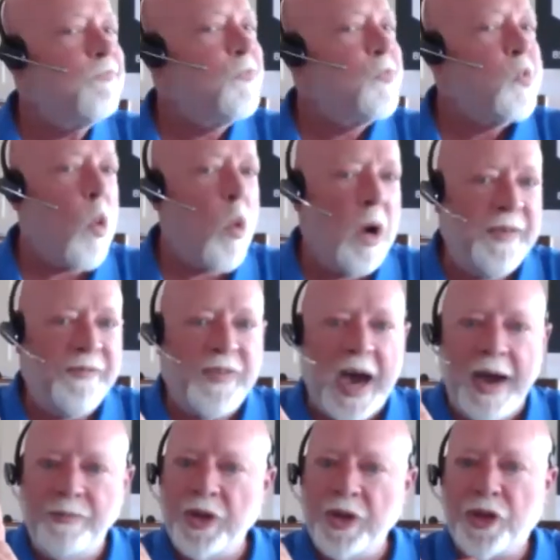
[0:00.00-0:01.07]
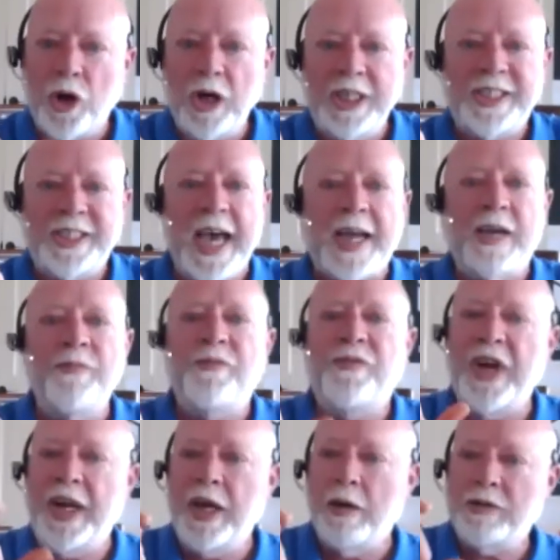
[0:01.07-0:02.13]
25 to 30-second
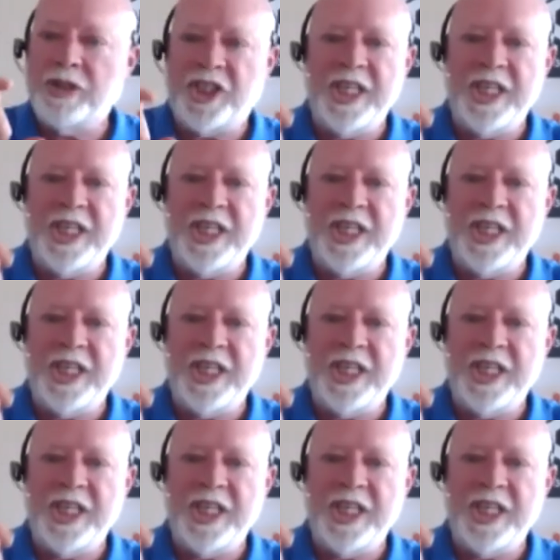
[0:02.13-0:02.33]
video